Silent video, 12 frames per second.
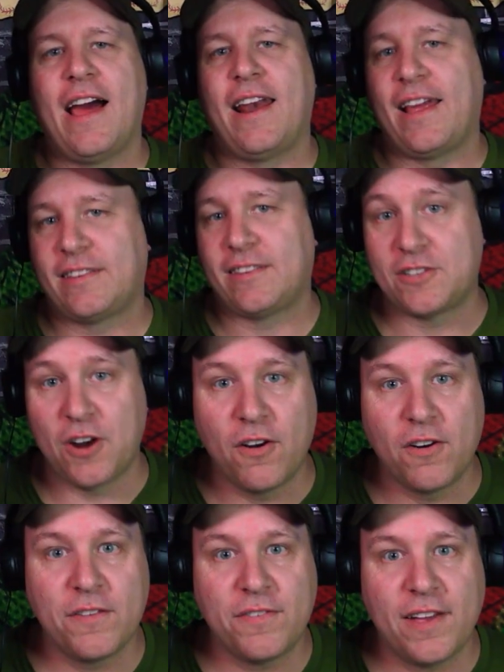I like the
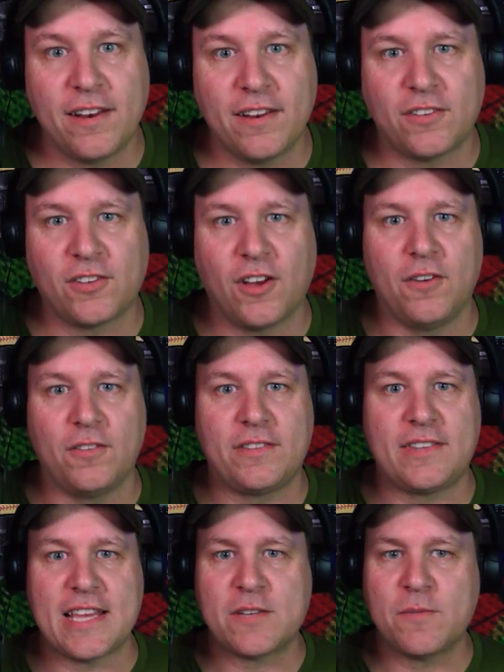tone of it. So
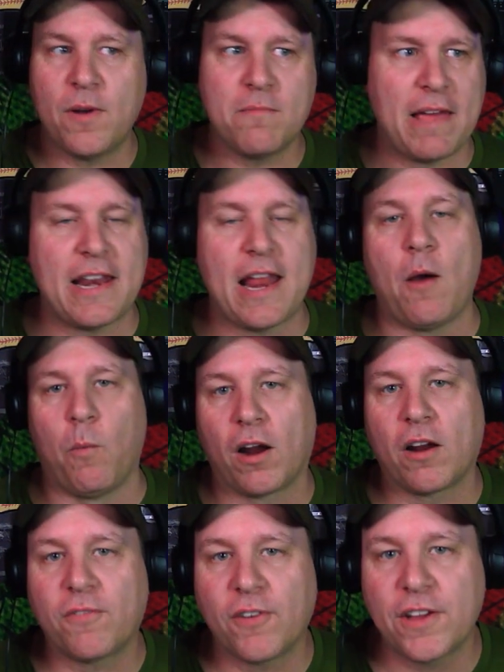this one may not
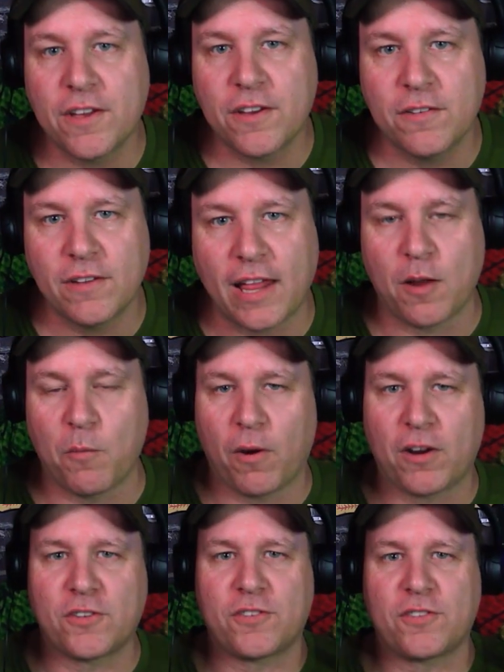work for you, like it
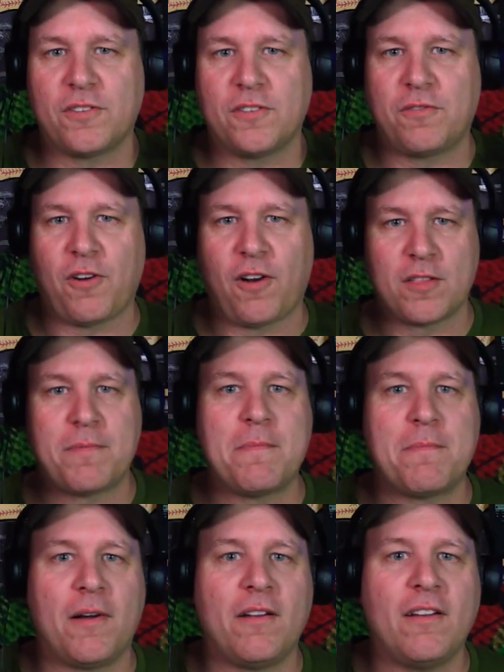works for other
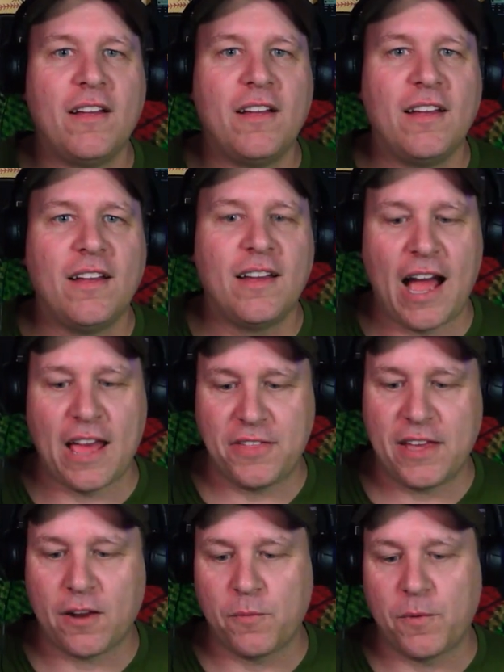people. I
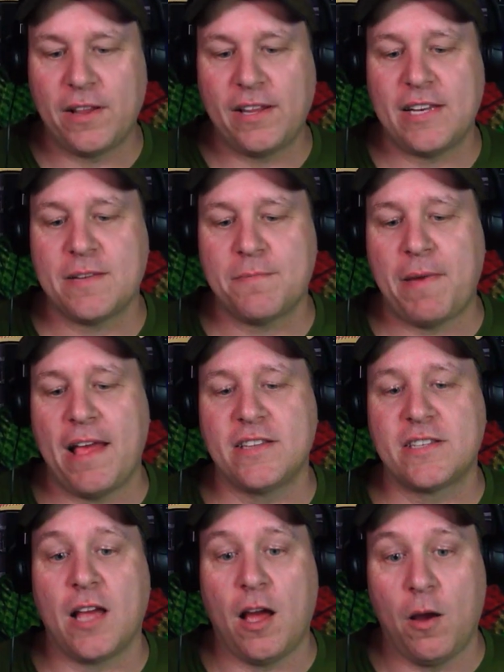think it really
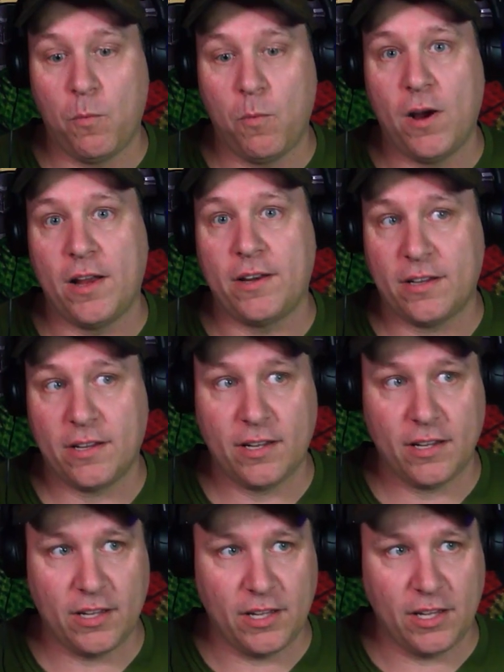depends on what
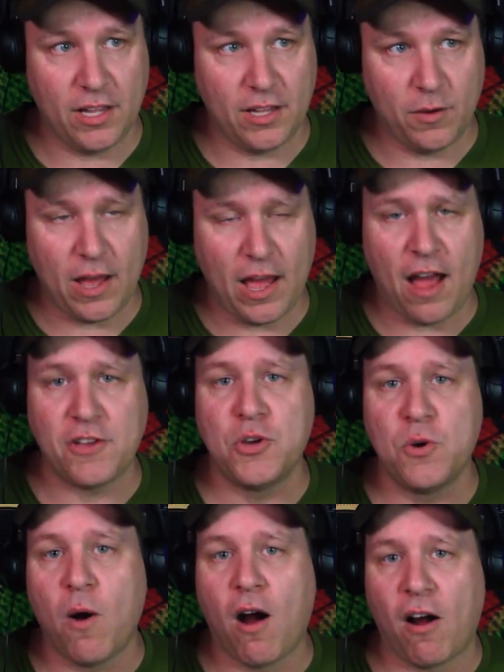how
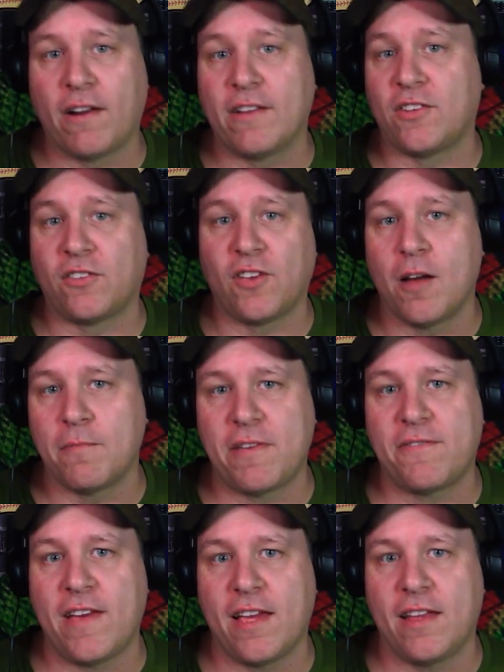you are as a zombie
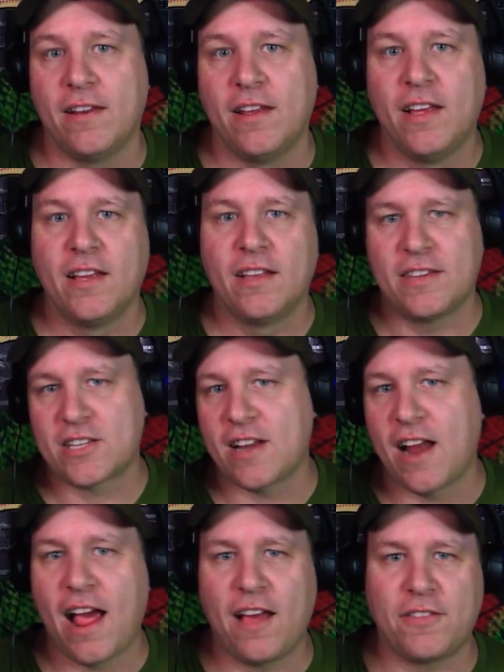fan. The
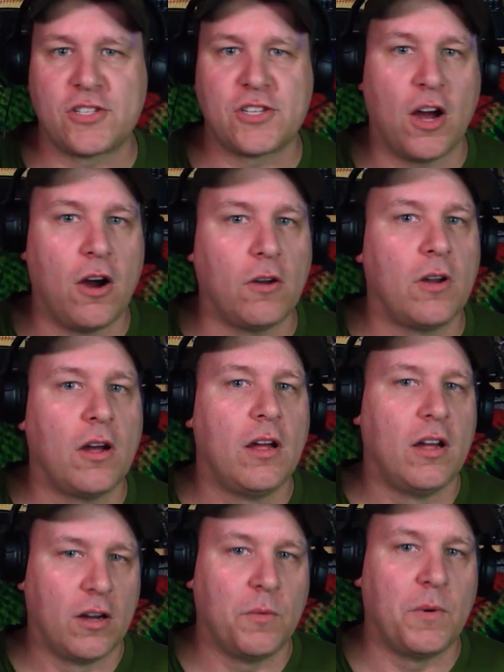style, the tone,
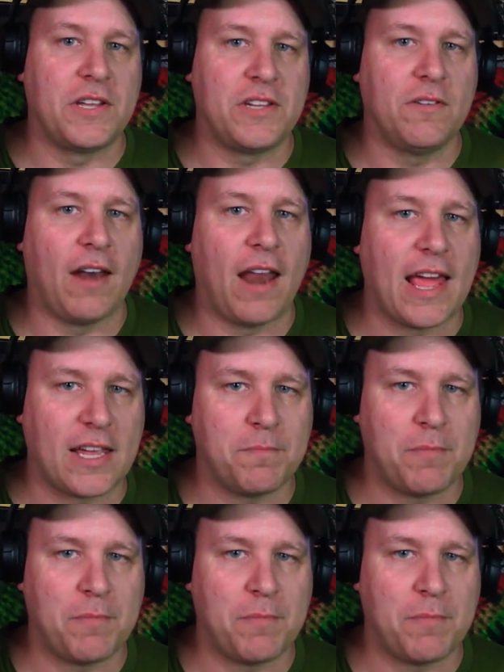what you like.